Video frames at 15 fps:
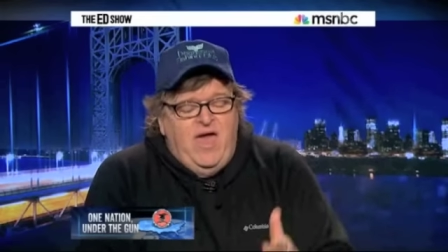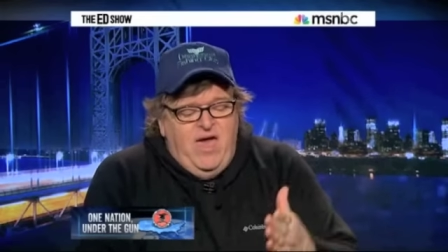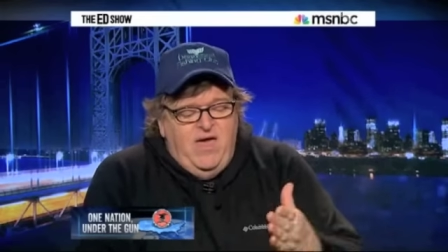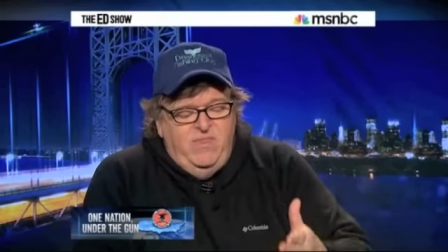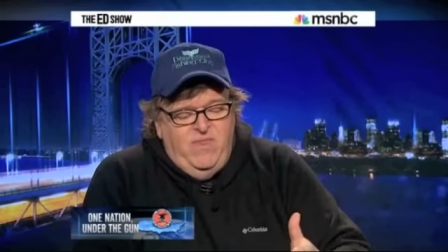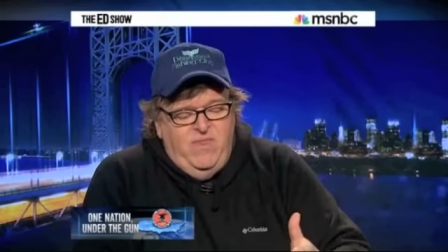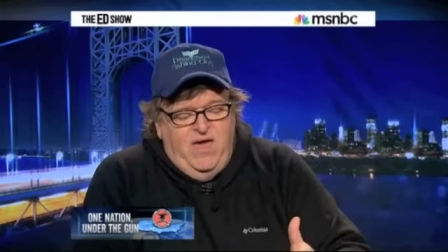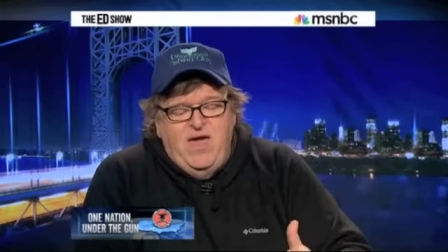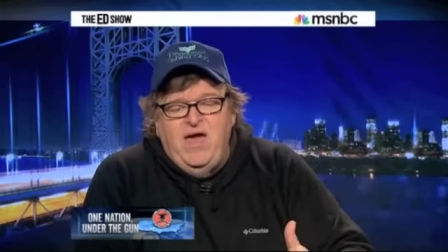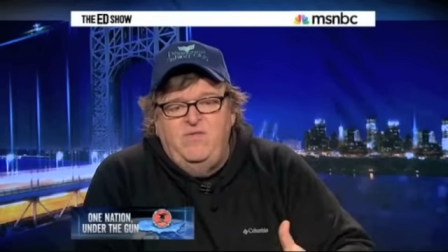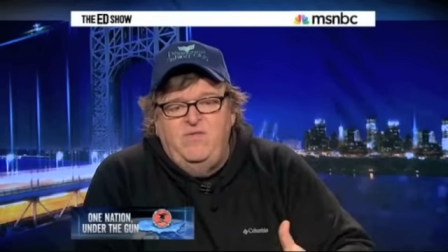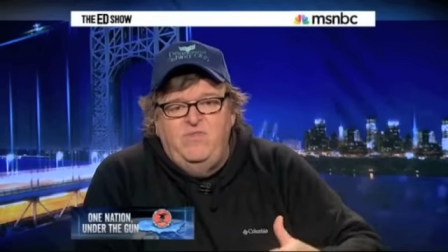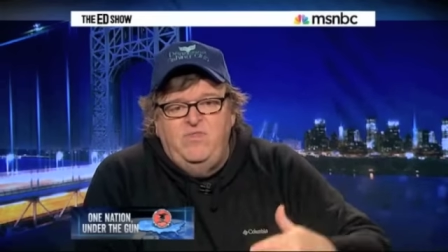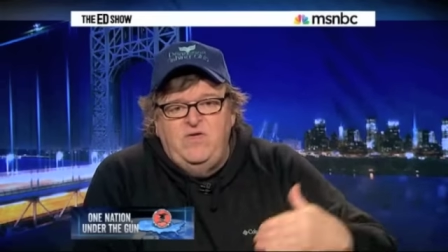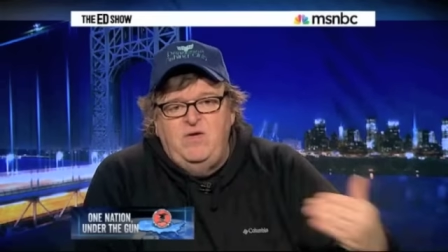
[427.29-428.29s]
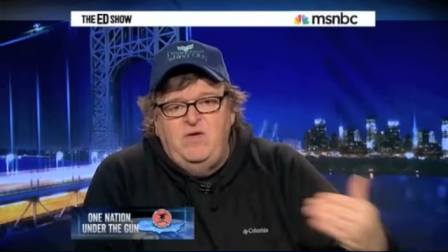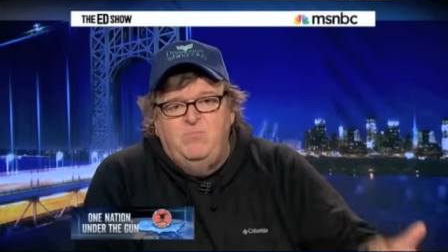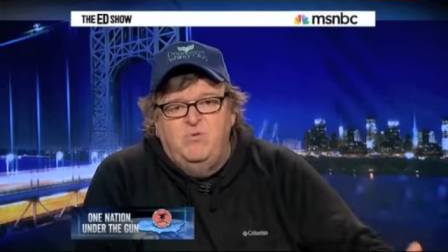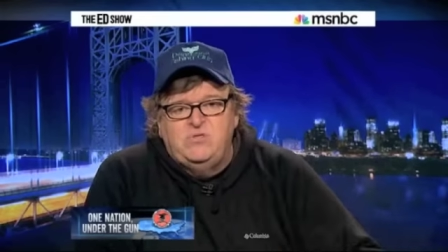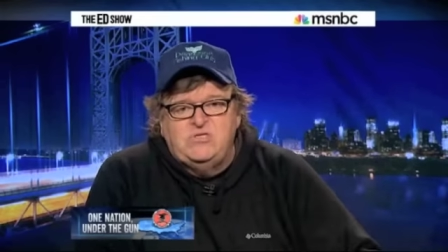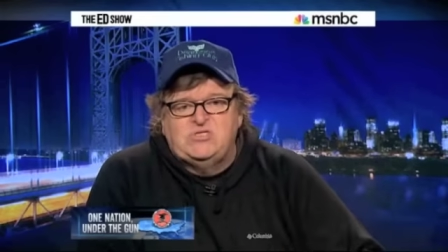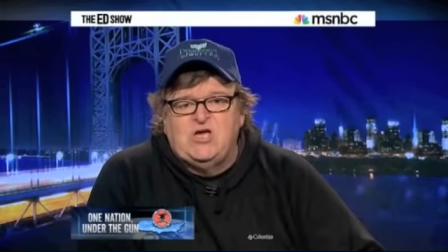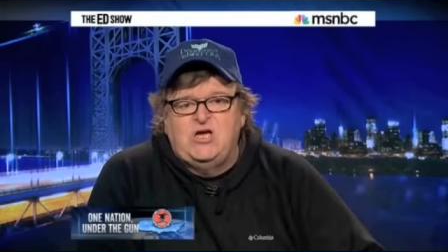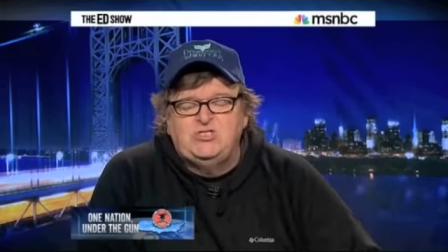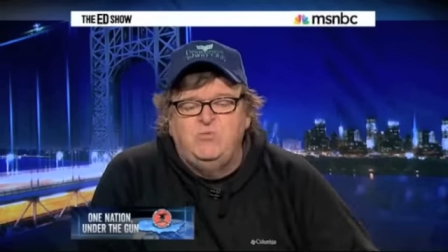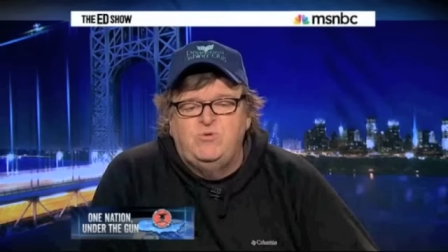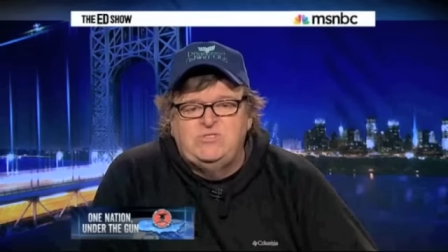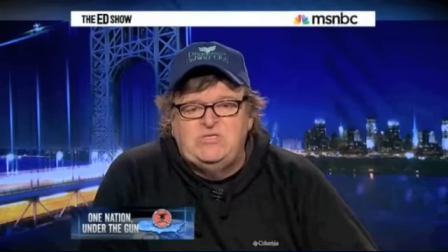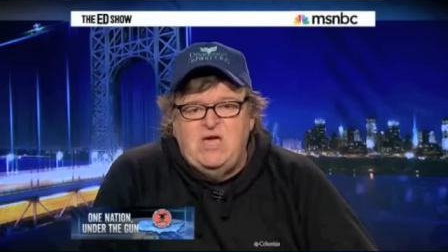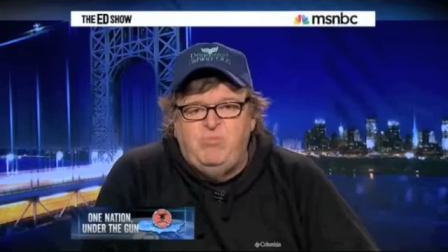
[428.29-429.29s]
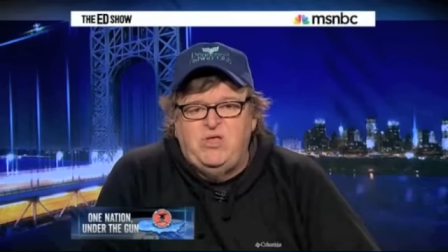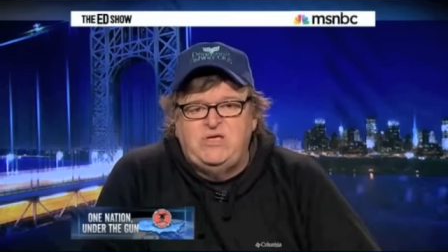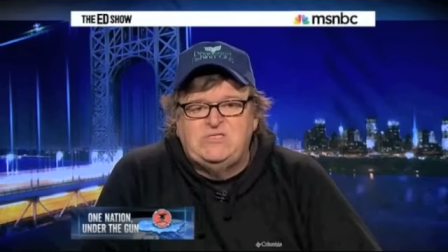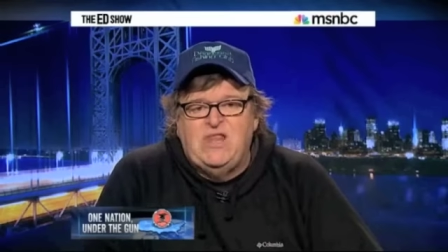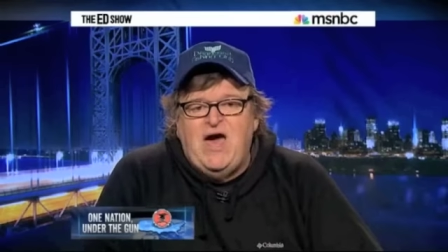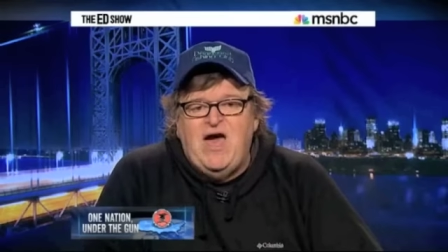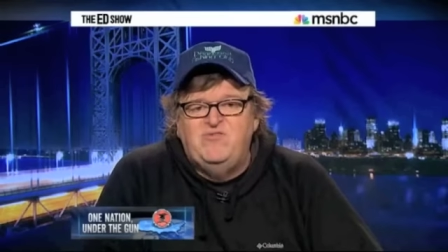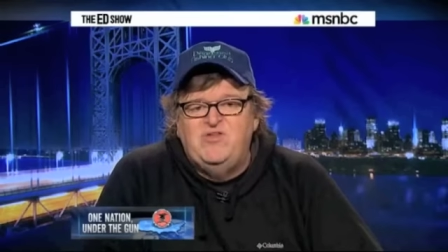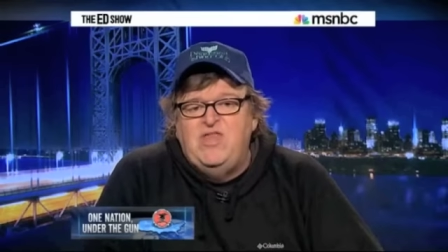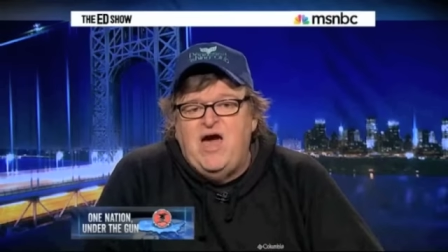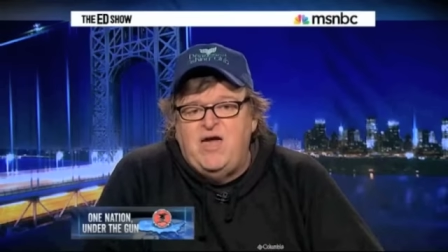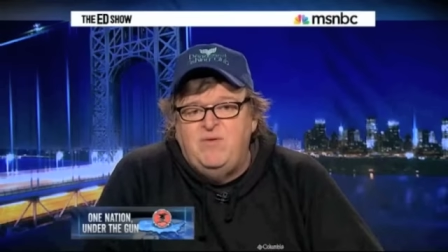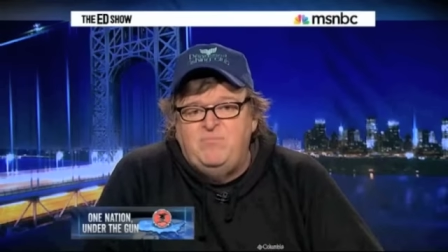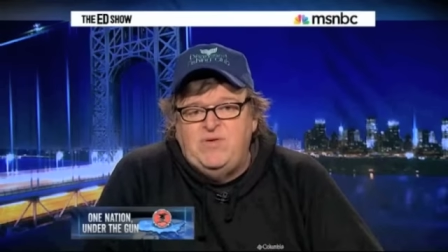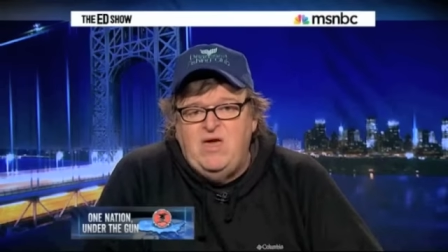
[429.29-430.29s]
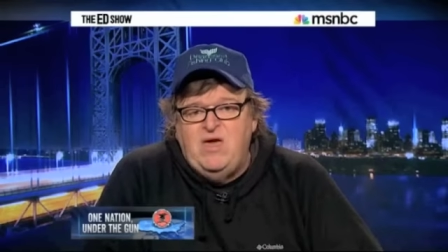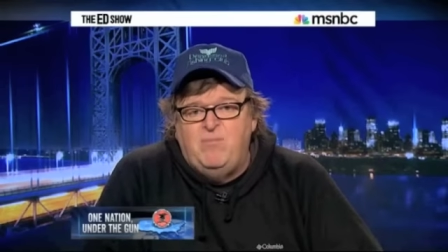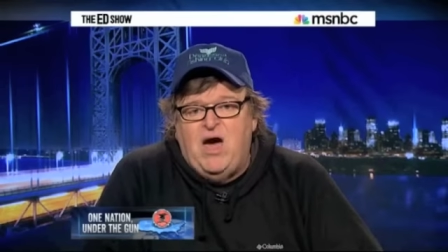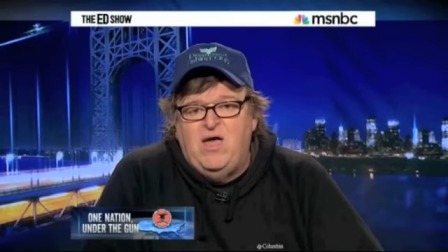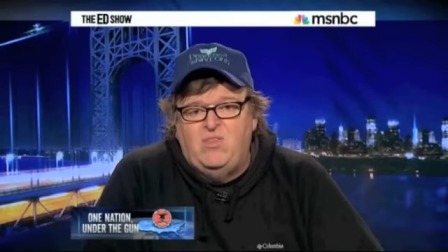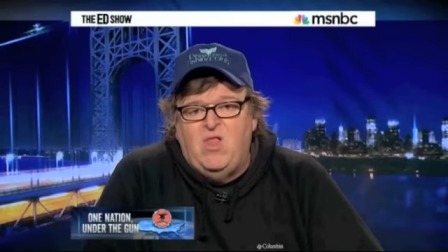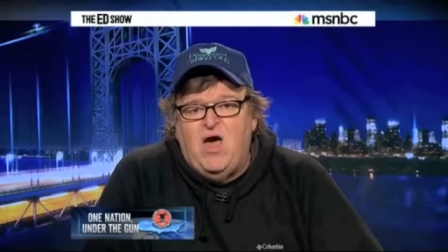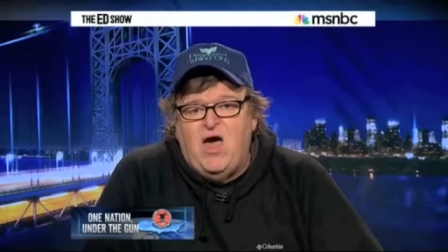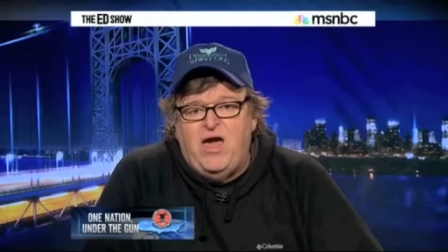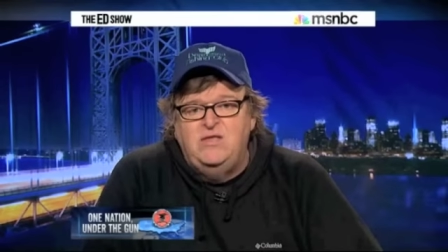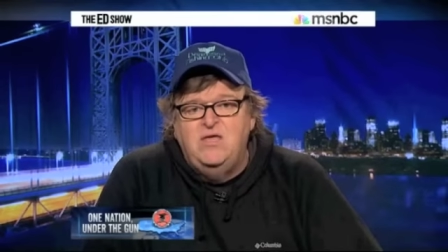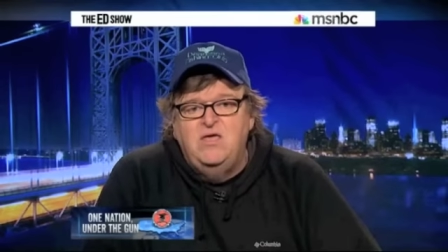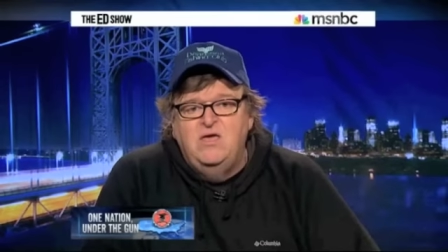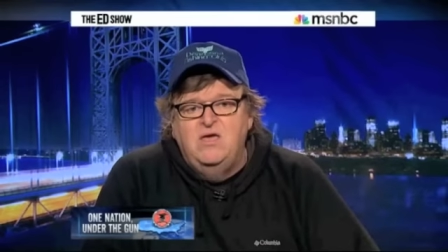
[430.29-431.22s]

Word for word: and and the discussion will take place live at 9 p.m. online.